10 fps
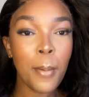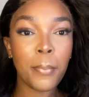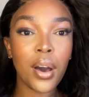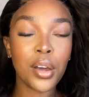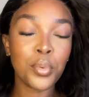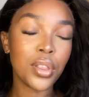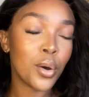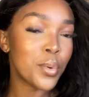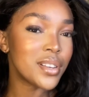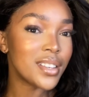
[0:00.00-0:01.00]
but without
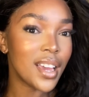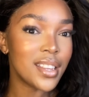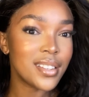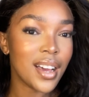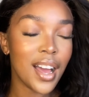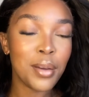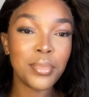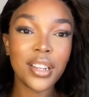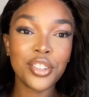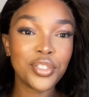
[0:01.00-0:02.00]
wasting any time
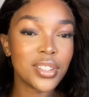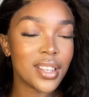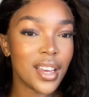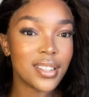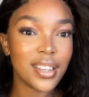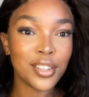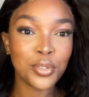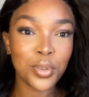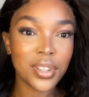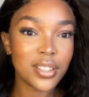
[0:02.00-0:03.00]
let's just get
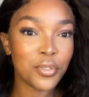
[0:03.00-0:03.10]
into this